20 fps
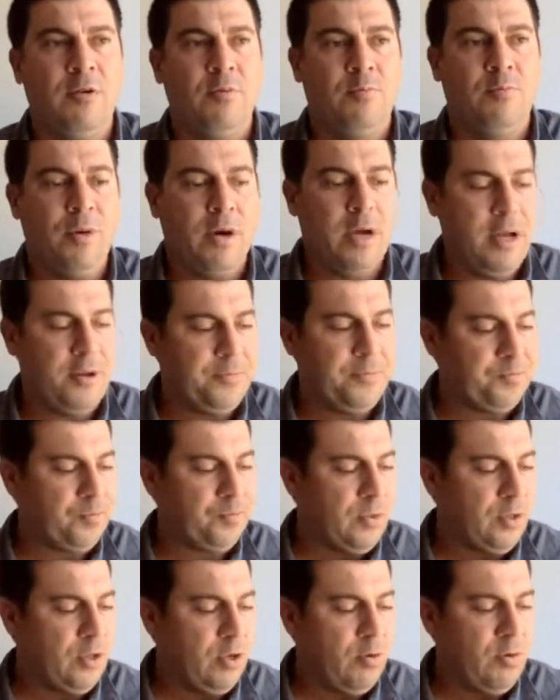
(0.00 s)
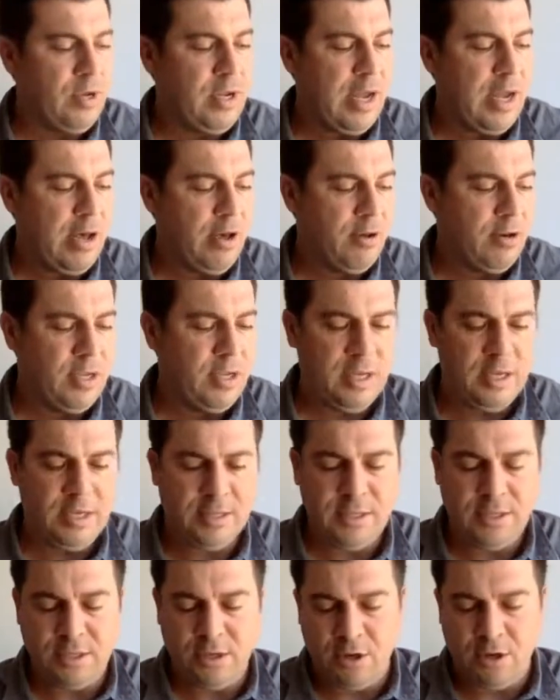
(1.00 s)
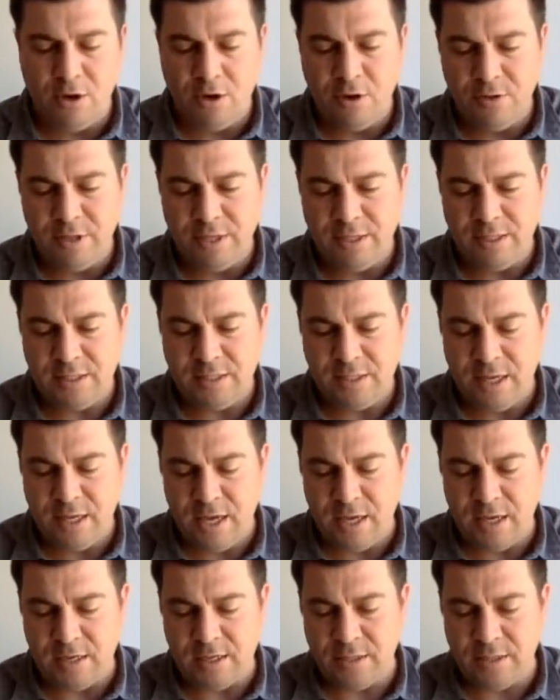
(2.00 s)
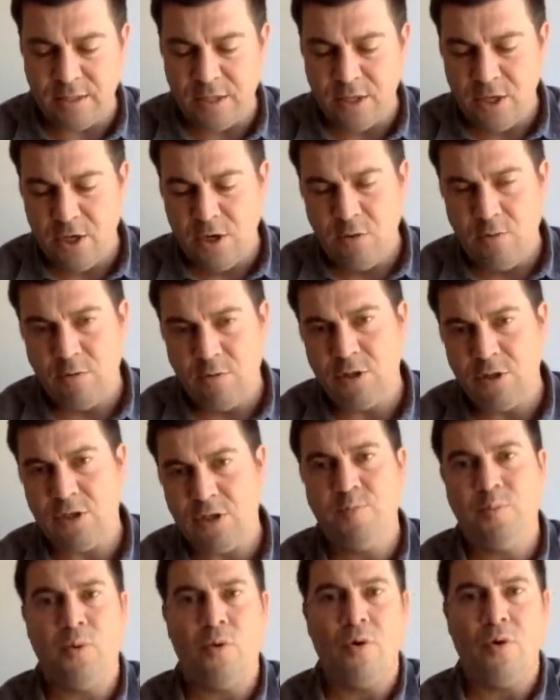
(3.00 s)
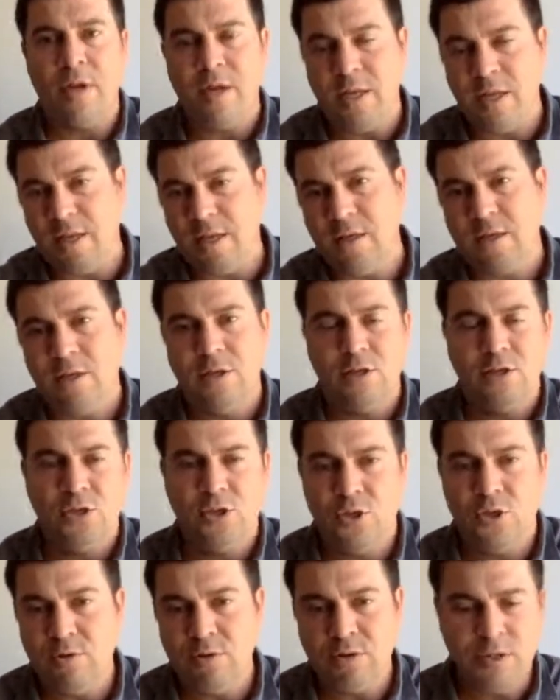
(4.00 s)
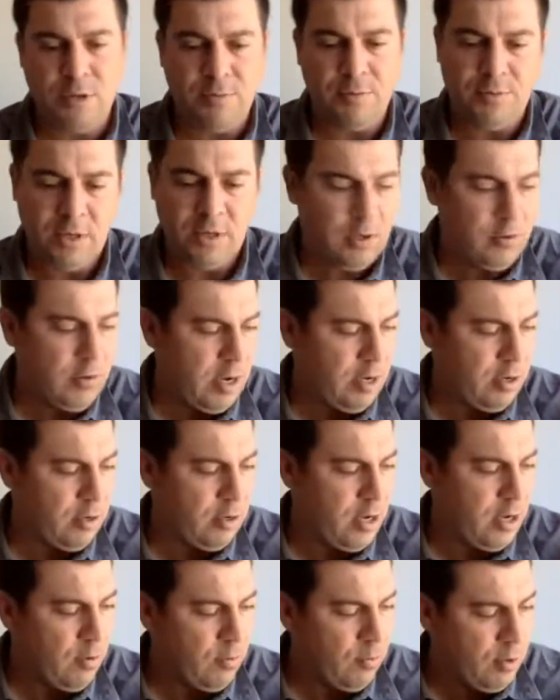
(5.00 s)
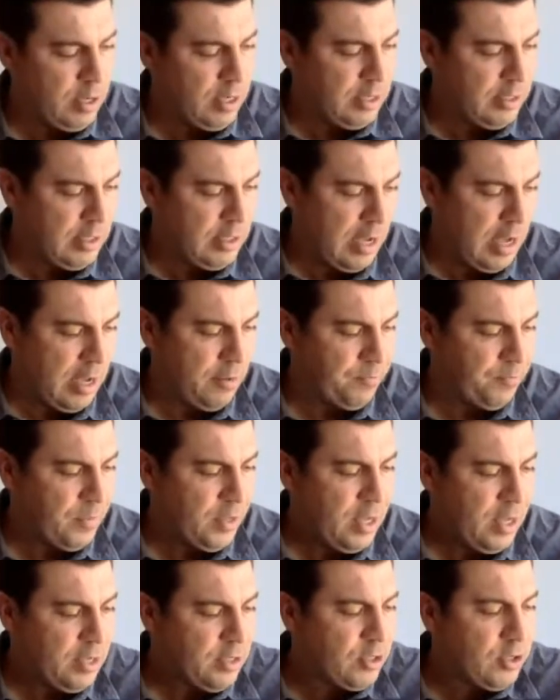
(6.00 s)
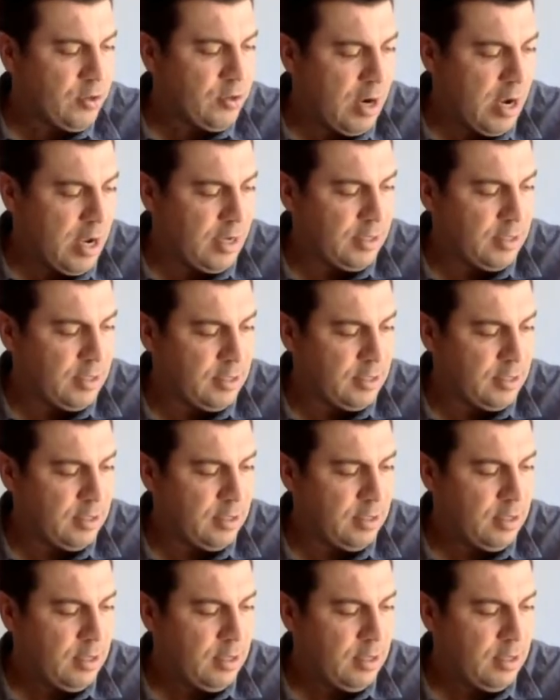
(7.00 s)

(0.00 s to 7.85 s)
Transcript: but the reality is all these things were just pointing to something greater. And what is that? It's Christ.